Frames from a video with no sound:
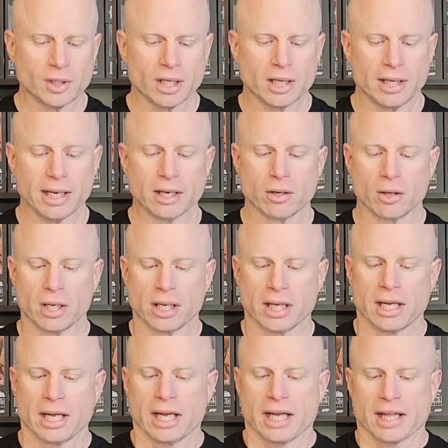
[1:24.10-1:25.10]
Now,
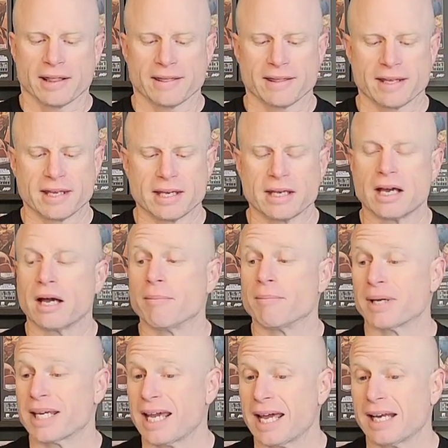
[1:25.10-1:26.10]
the
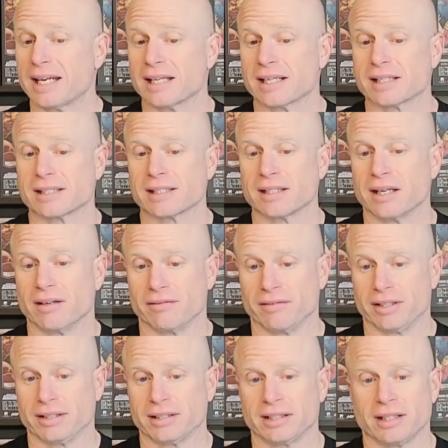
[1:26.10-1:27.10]
mechanics of
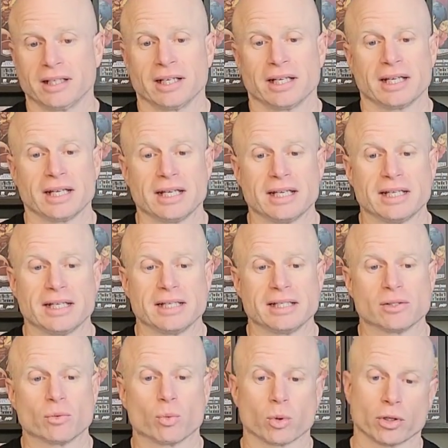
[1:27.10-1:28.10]
it
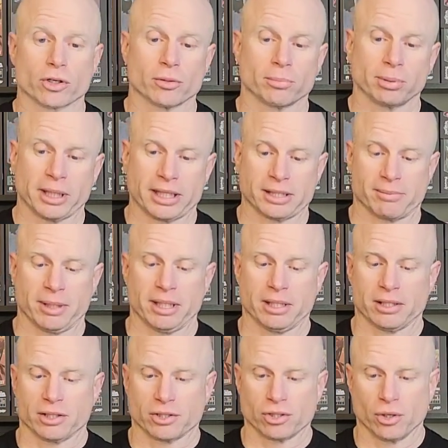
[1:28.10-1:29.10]
is worker
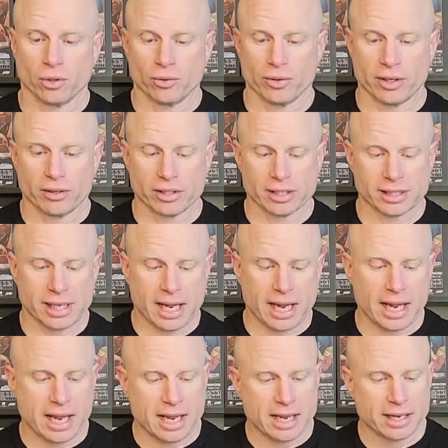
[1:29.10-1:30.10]
placement. So there is
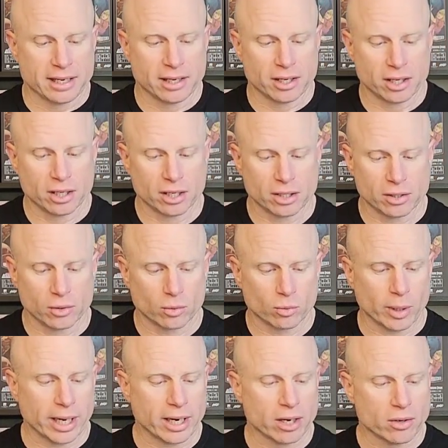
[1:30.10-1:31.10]
a
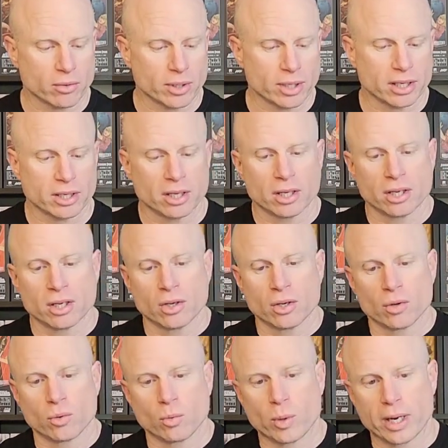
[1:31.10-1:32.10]
round
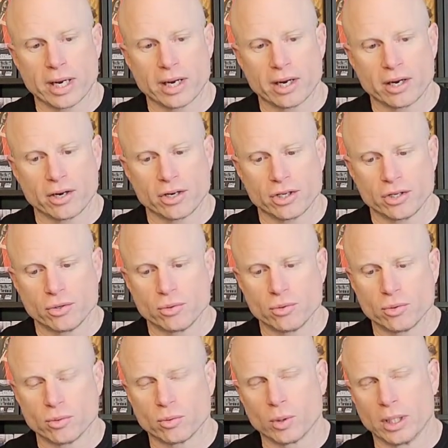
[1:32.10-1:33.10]
where
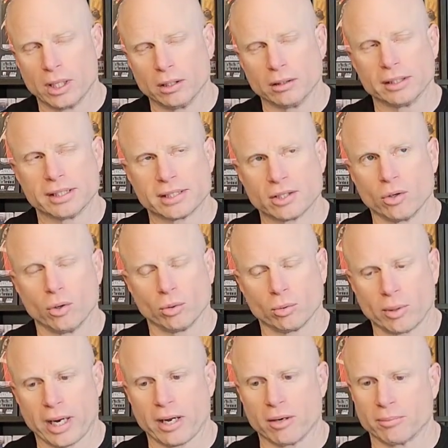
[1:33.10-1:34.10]
it's a whole
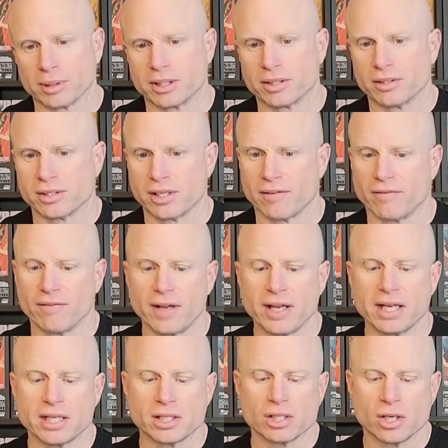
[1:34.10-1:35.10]
round, but there's a
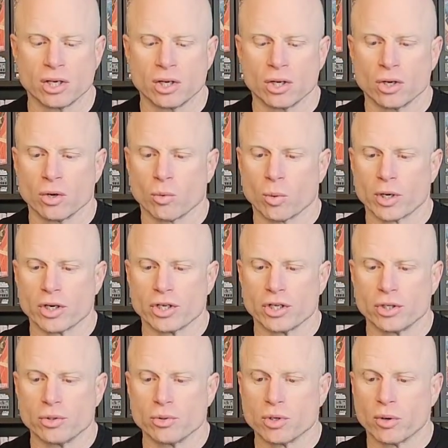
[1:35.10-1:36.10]
phase where
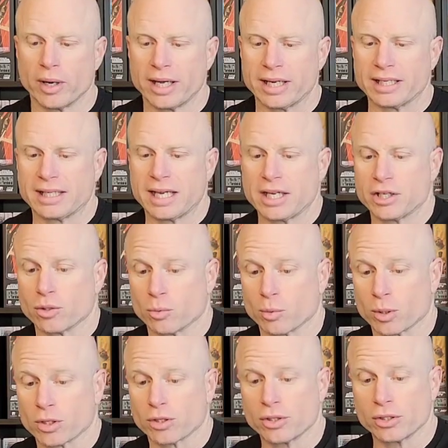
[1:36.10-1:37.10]
you go ahead and take your
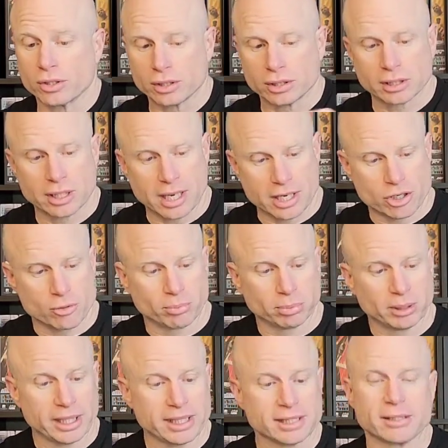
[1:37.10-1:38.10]
workers and you
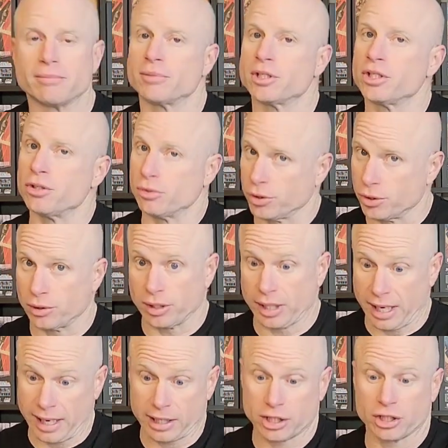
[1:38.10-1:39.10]
place them to do certain
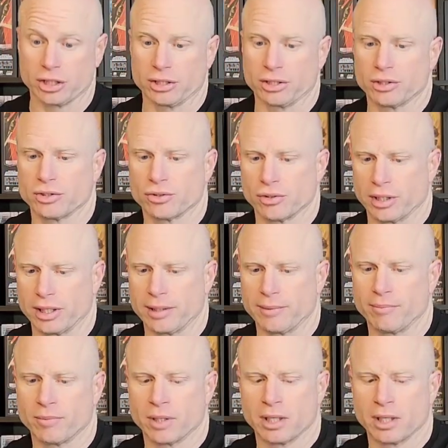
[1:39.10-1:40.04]
actions, right?